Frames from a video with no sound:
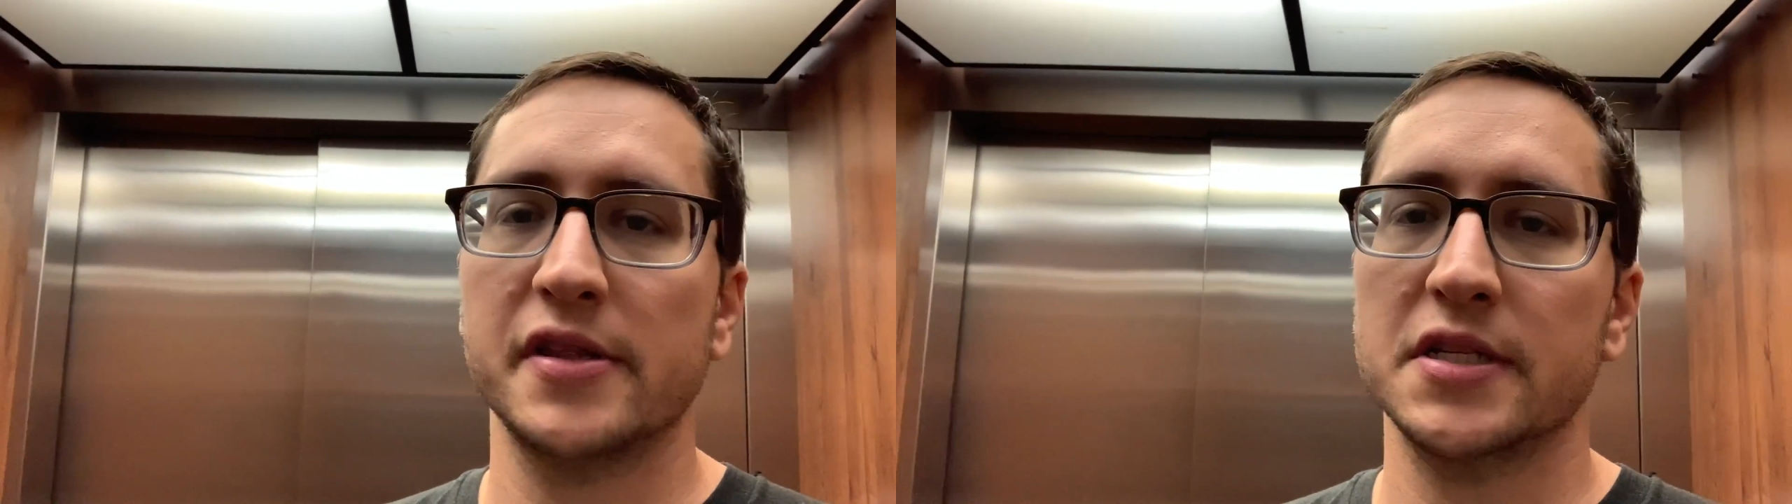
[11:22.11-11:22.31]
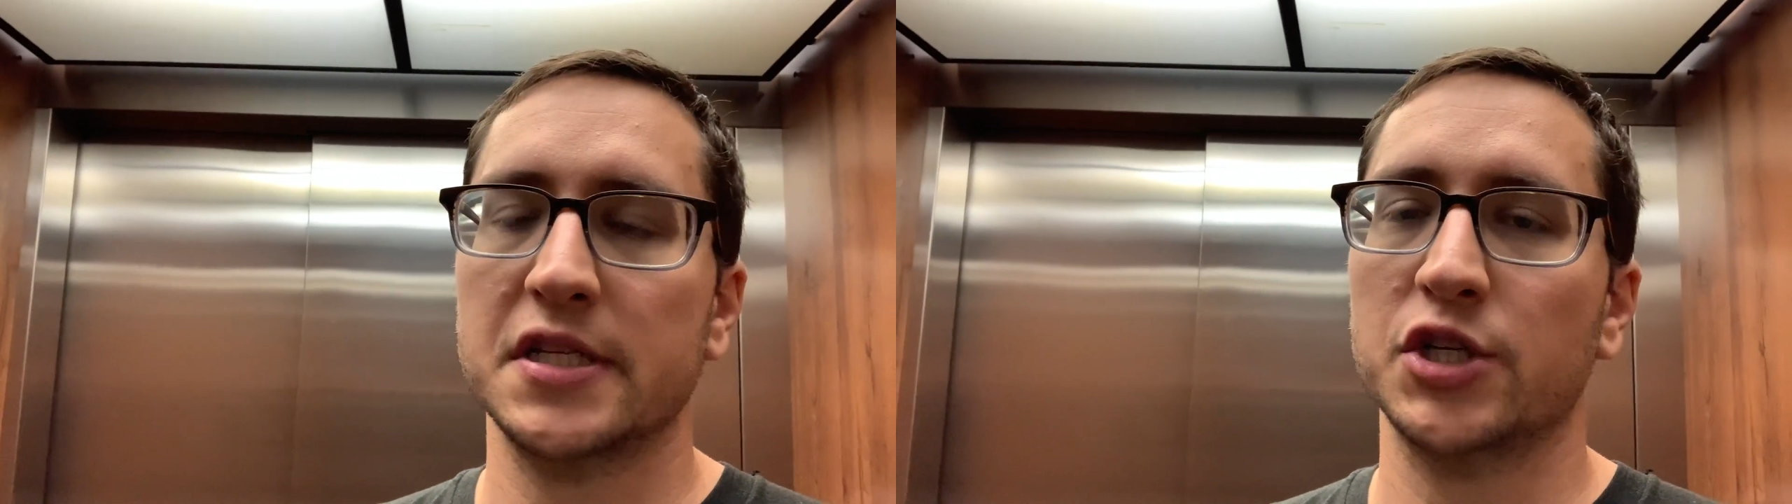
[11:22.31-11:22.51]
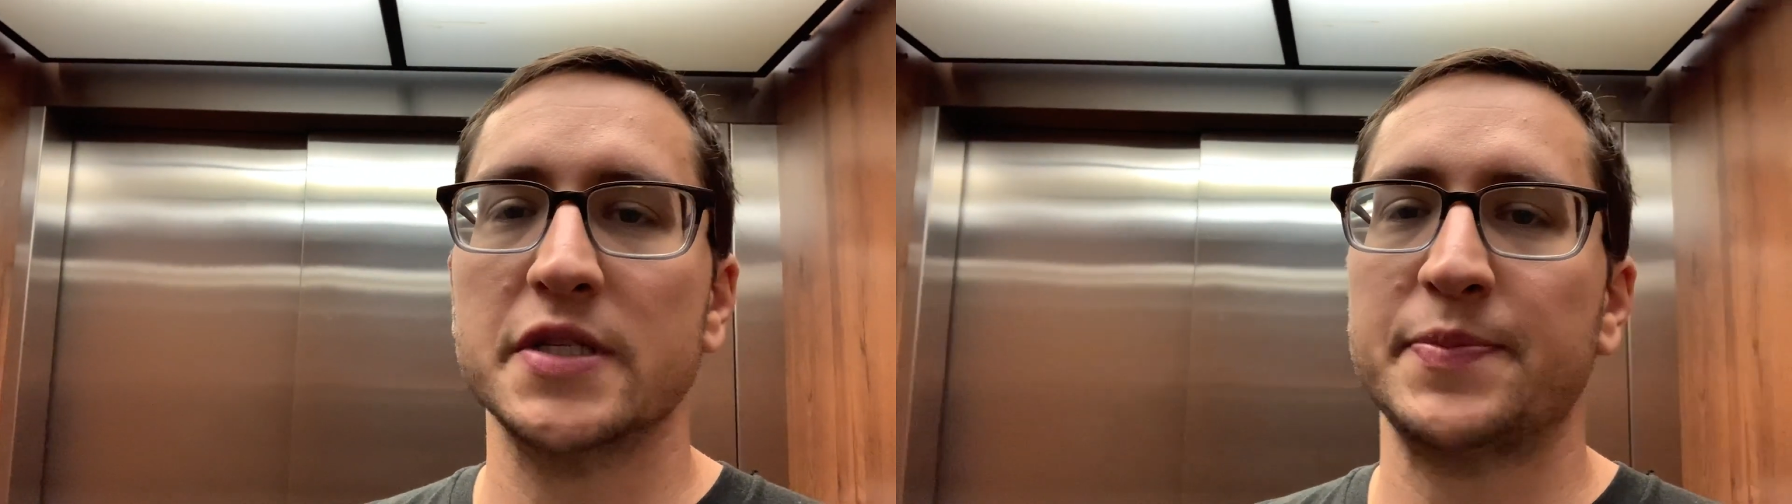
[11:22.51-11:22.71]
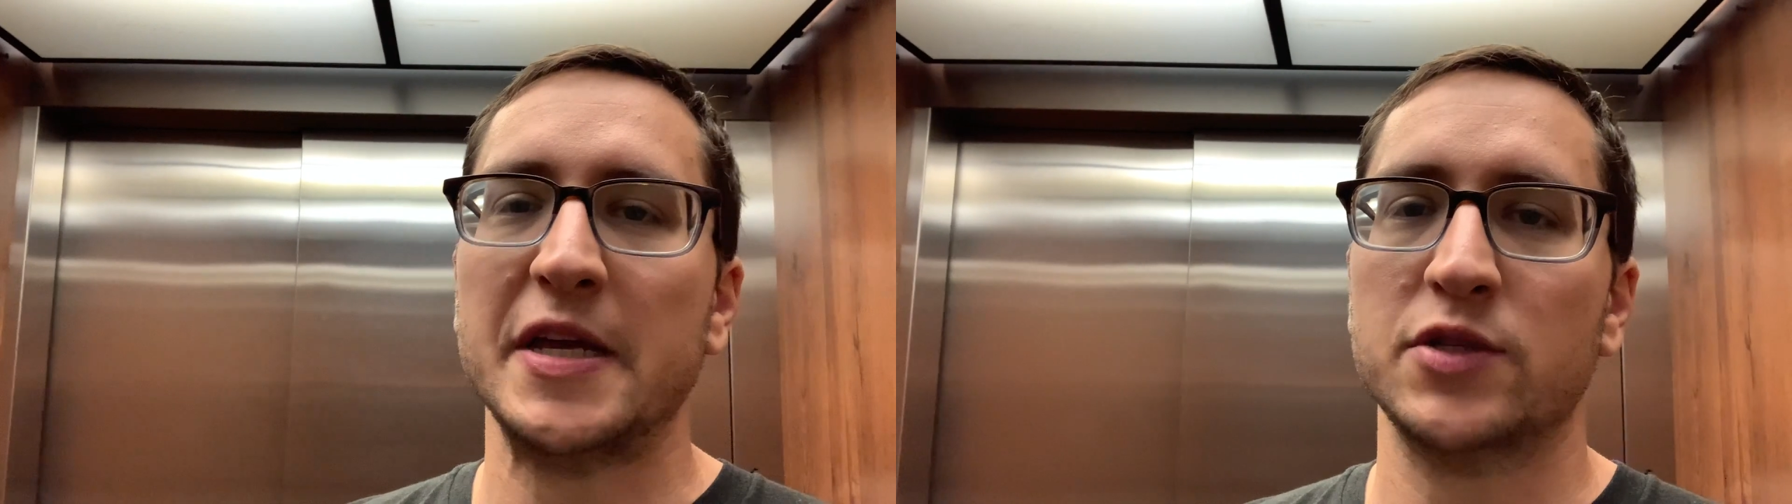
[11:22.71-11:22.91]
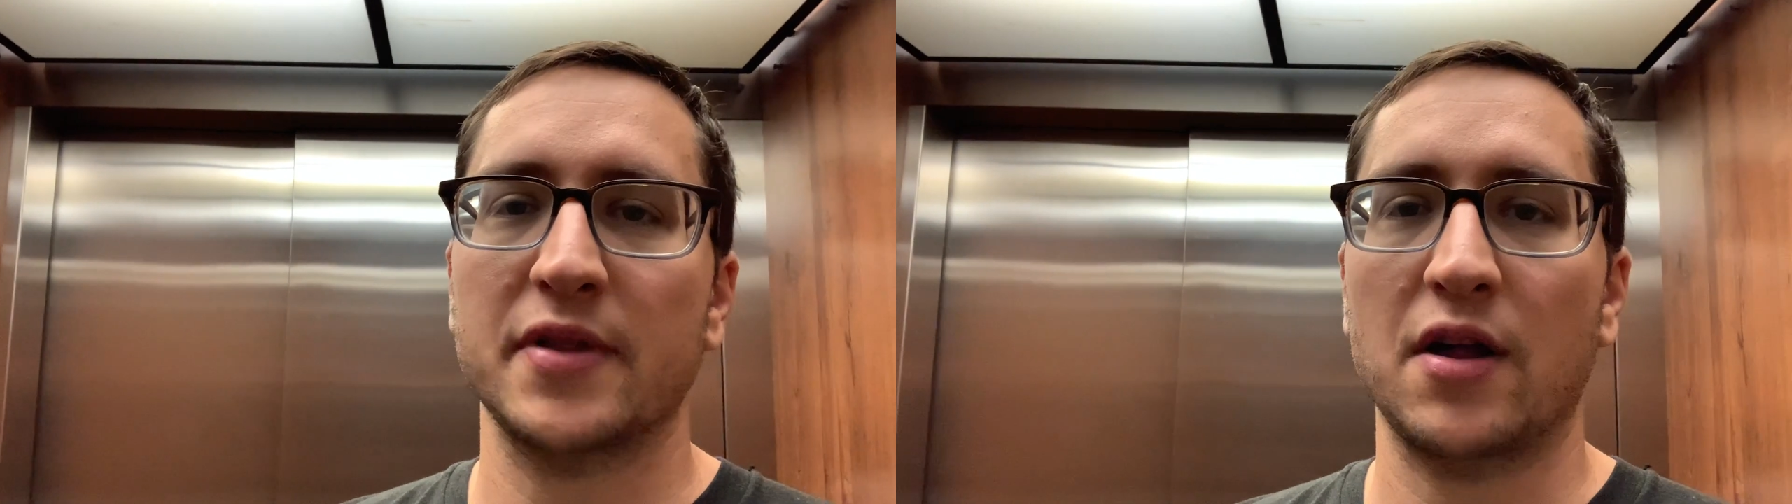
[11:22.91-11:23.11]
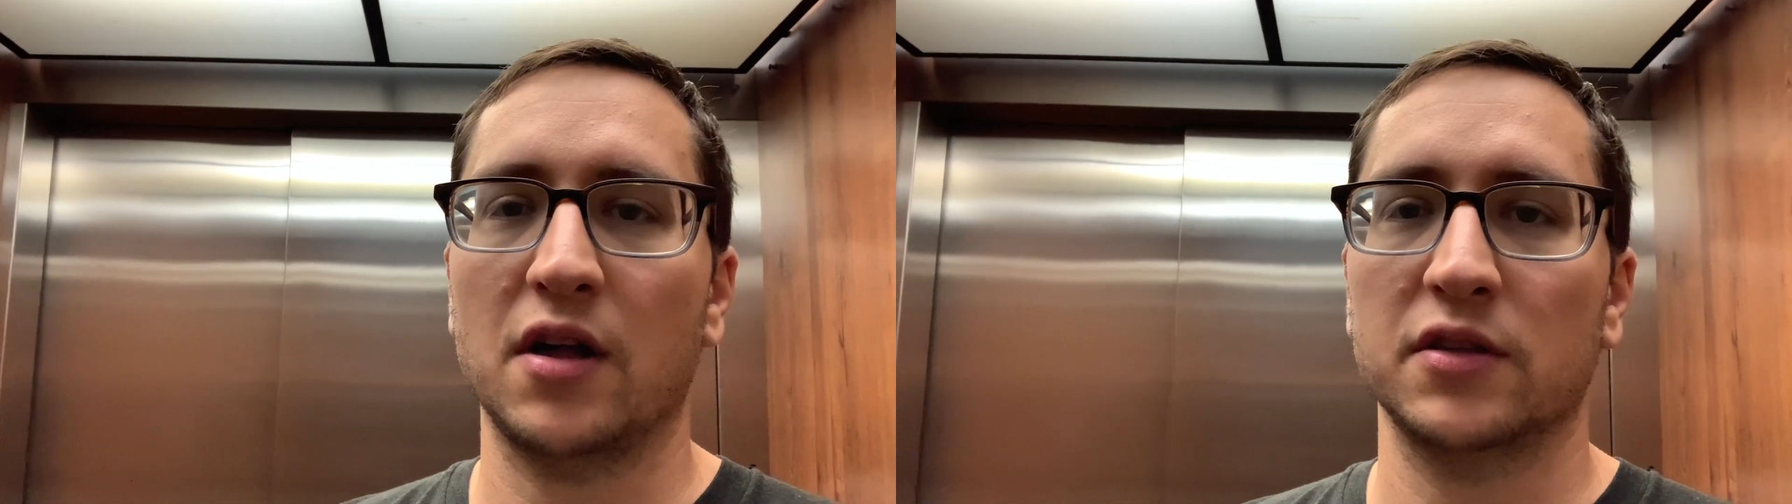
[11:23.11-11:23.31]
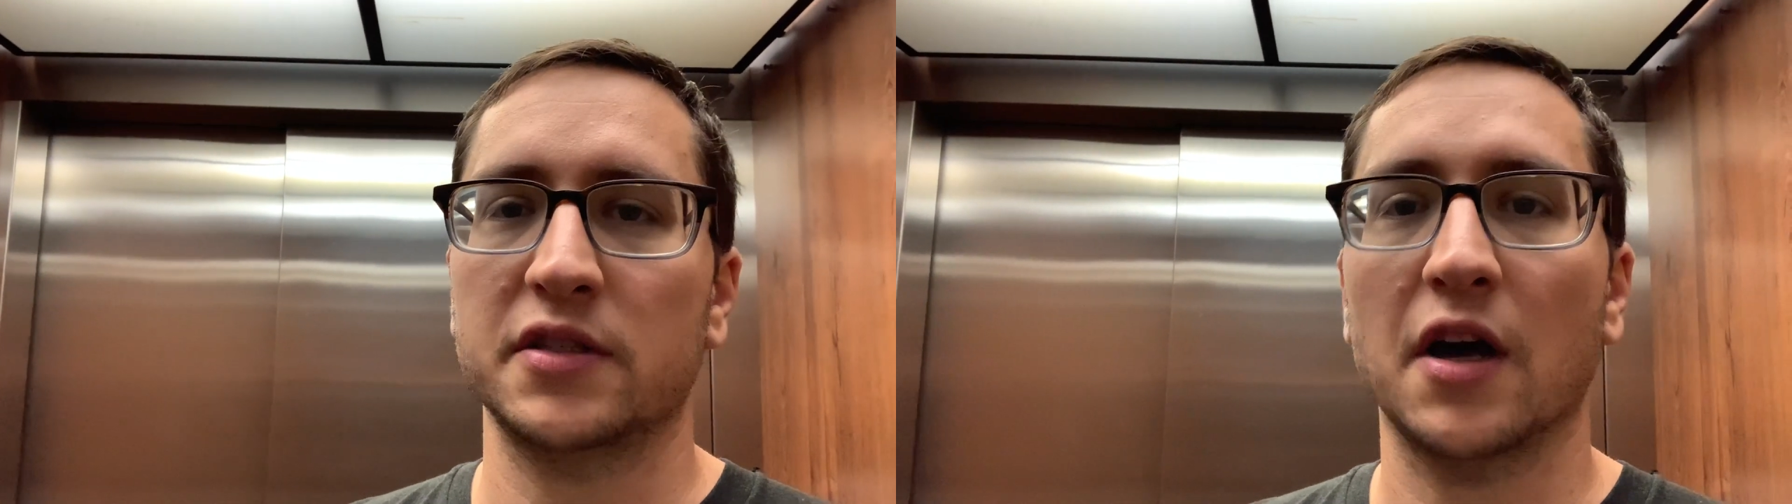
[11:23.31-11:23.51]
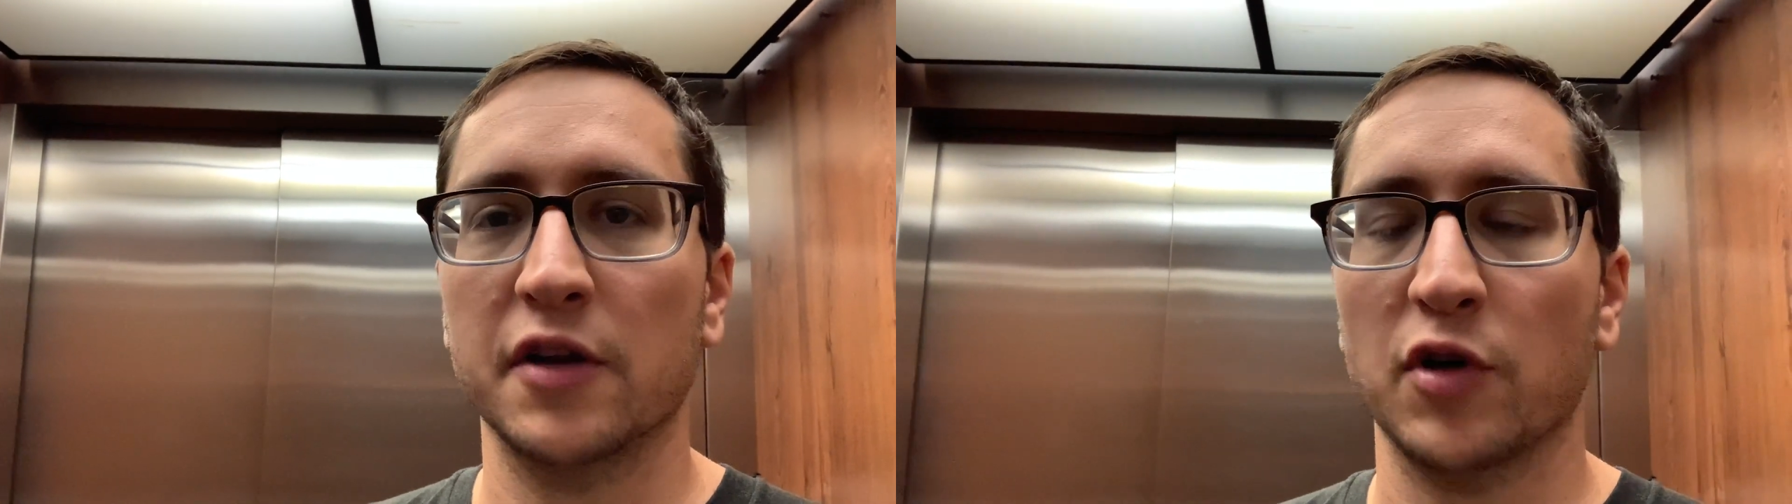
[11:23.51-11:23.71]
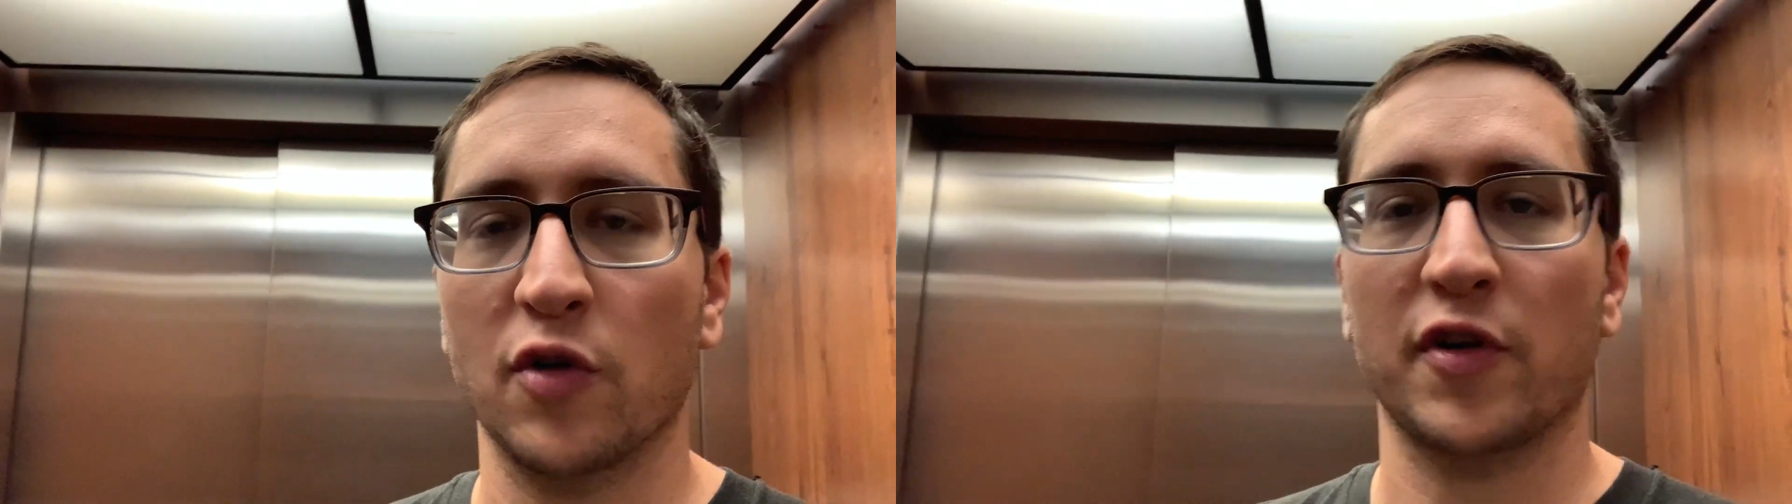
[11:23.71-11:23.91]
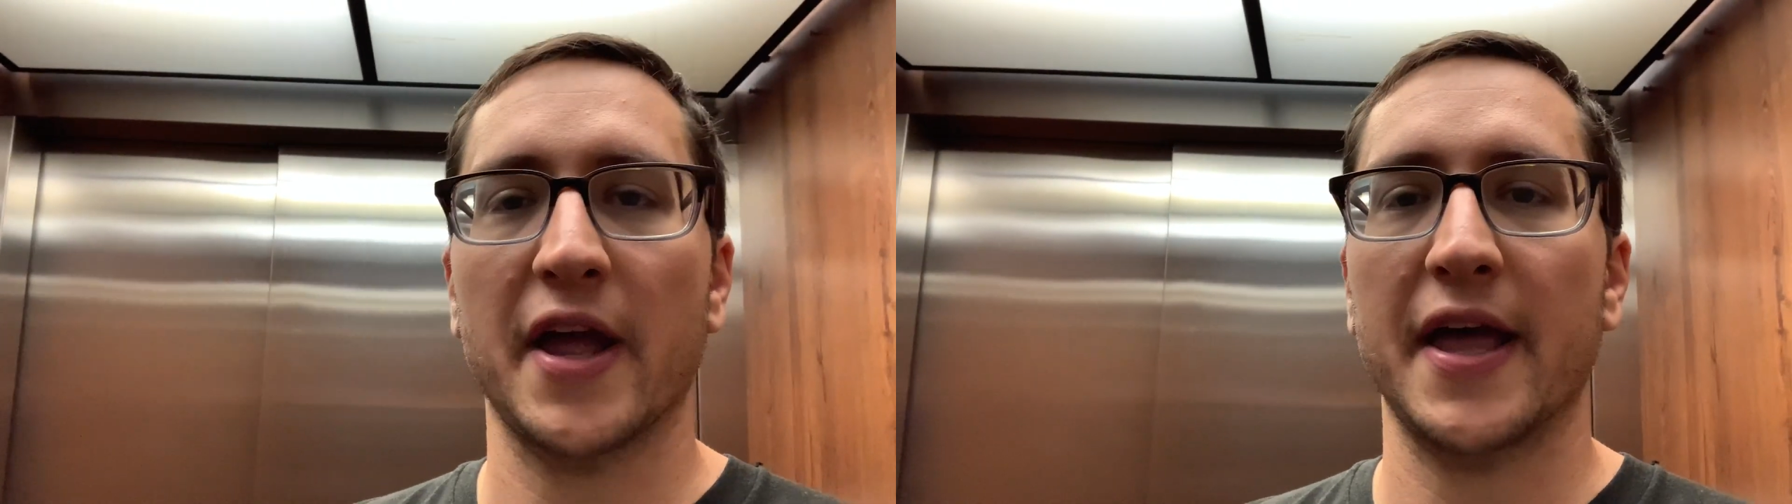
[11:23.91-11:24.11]
decision space without a ton of
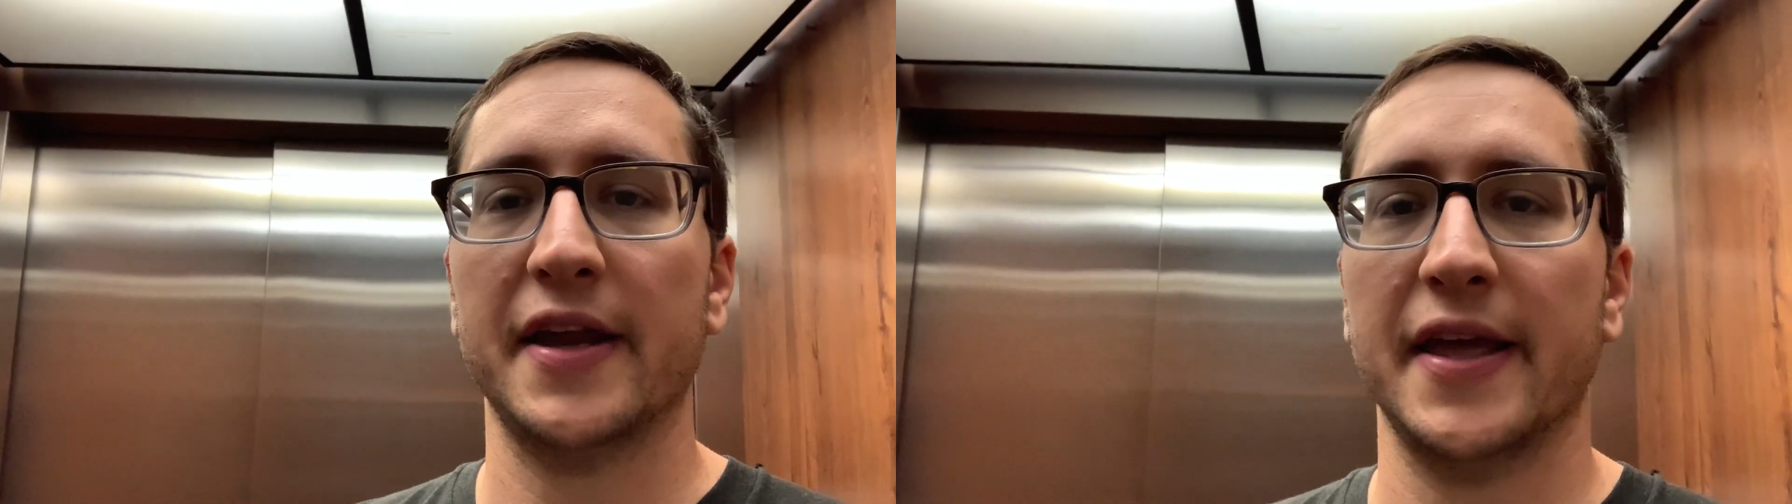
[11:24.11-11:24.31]
overhead,